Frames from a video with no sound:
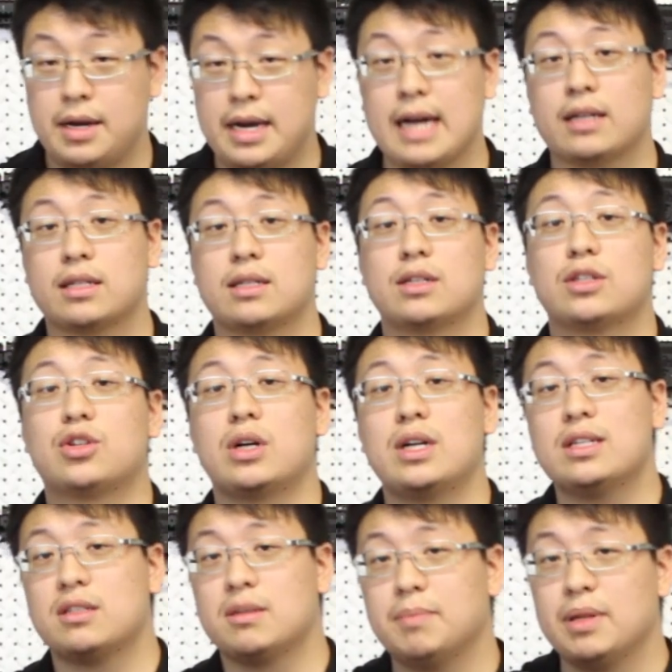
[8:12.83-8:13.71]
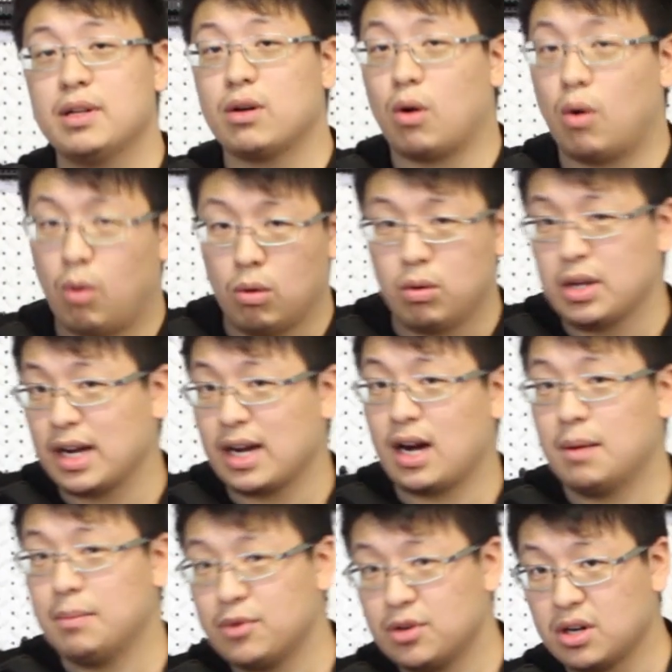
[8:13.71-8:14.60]
Next, try simply
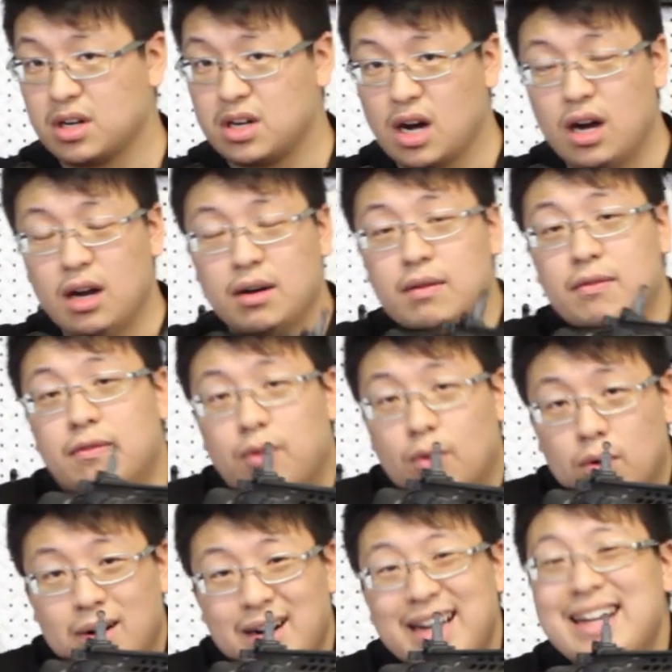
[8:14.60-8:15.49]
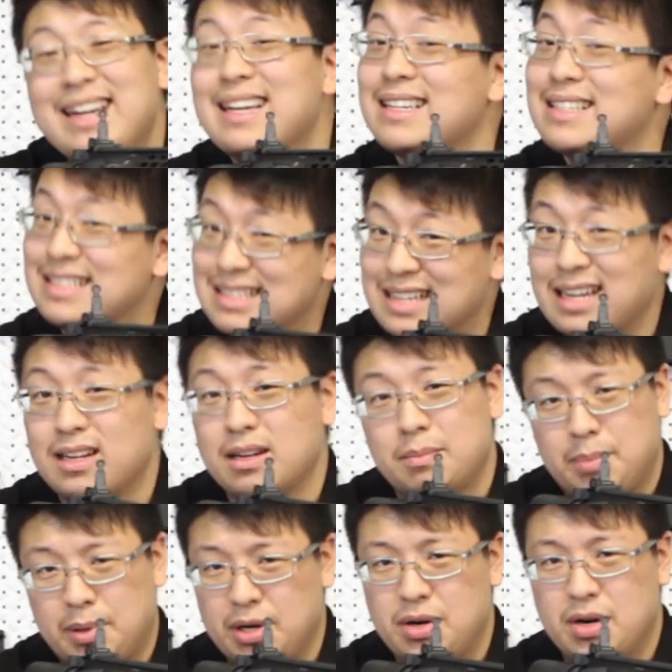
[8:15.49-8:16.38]
holding up your gun for an
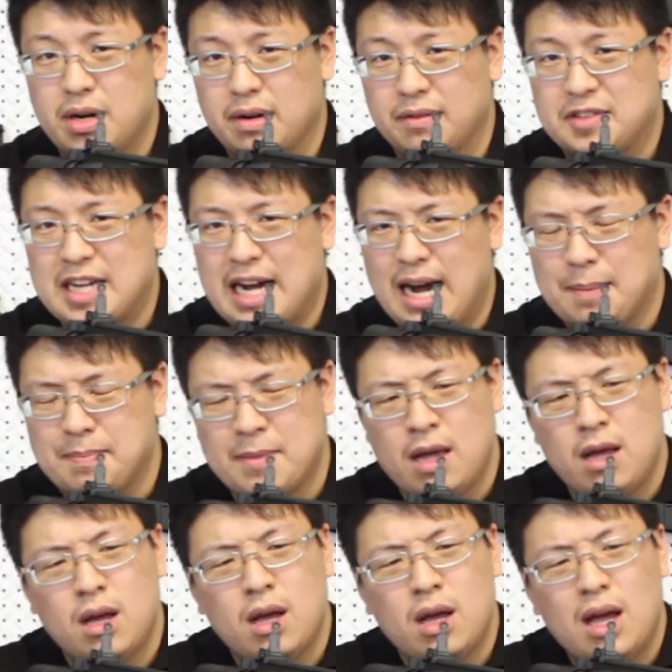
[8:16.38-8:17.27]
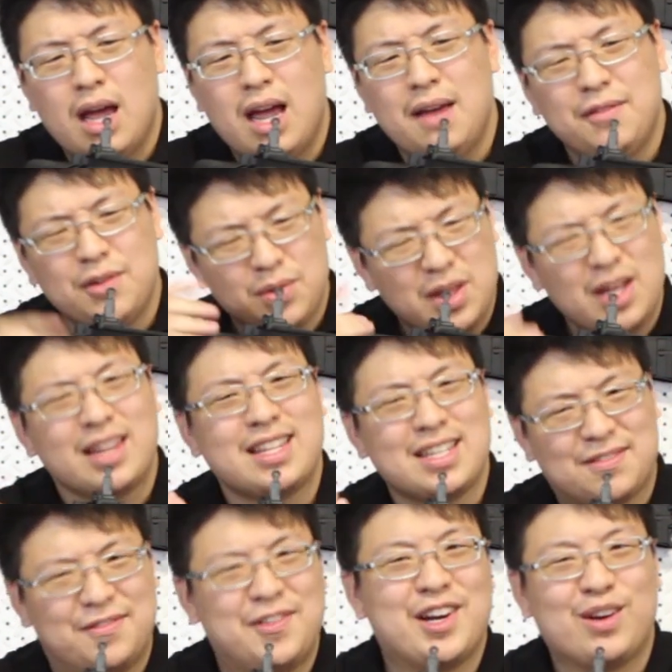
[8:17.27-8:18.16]
extended period of time. If you thought
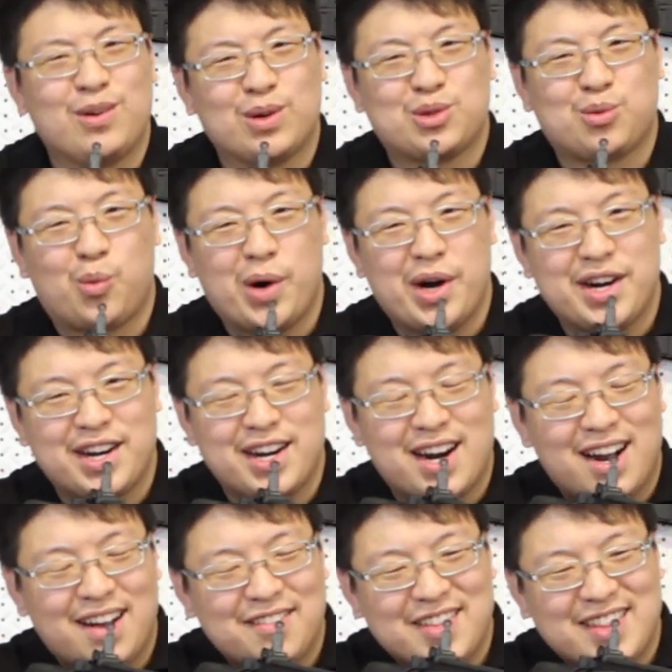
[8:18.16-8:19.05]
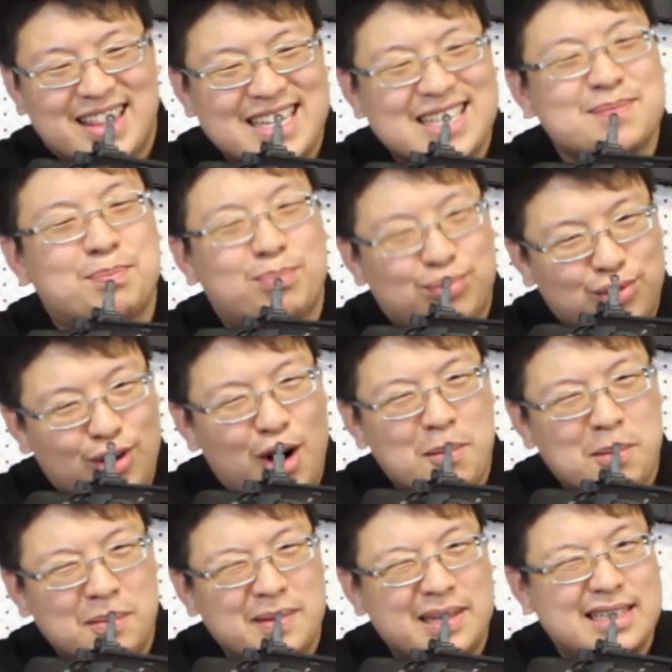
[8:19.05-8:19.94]
this video was weird enough, this
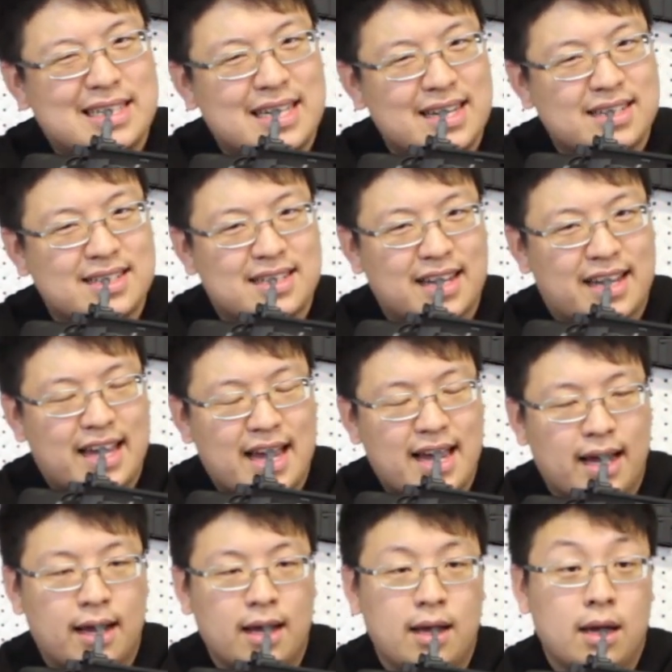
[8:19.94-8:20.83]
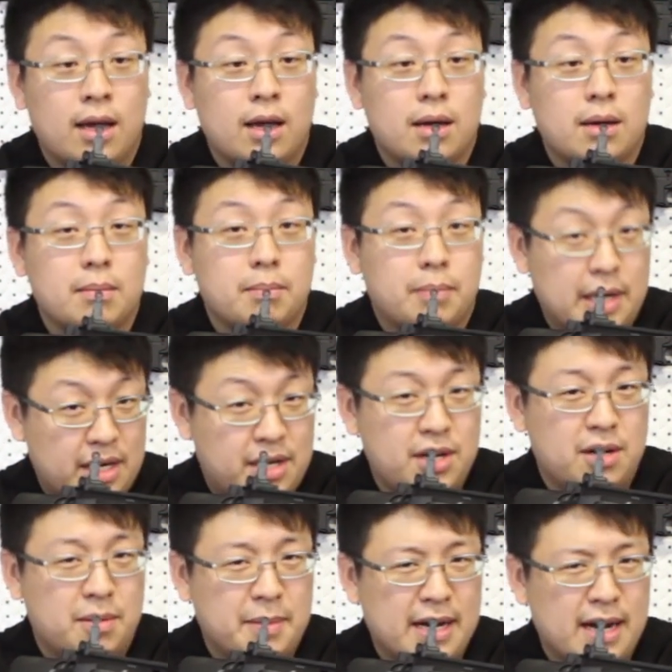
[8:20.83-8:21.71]
probably takes the cake, but
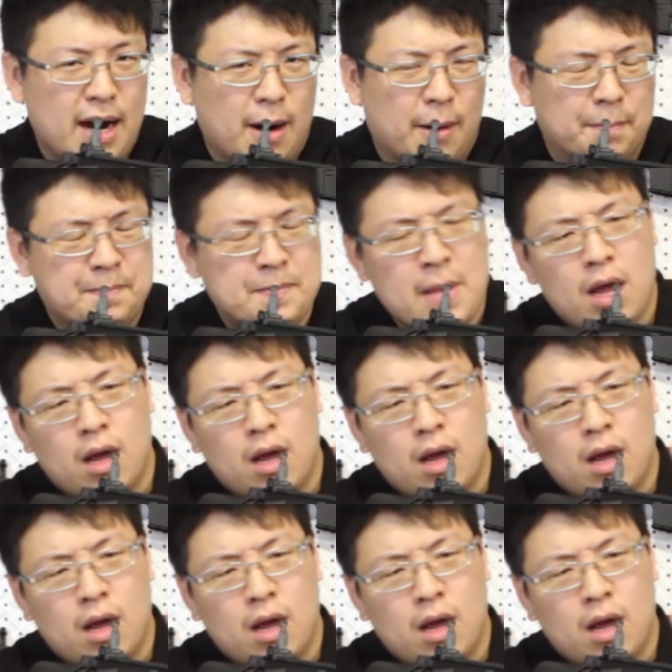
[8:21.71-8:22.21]
hear me out.